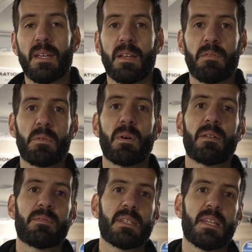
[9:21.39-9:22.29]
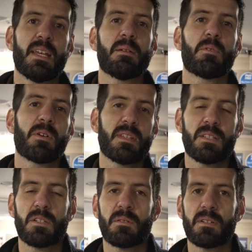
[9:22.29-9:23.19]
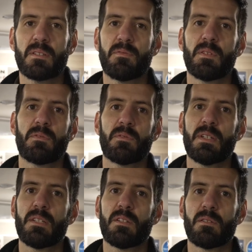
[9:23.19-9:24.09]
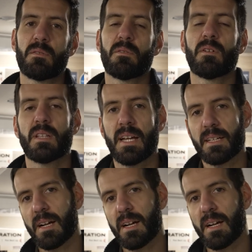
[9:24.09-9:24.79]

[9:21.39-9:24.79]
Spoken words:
If you want to see any more of these tours, feel free to like,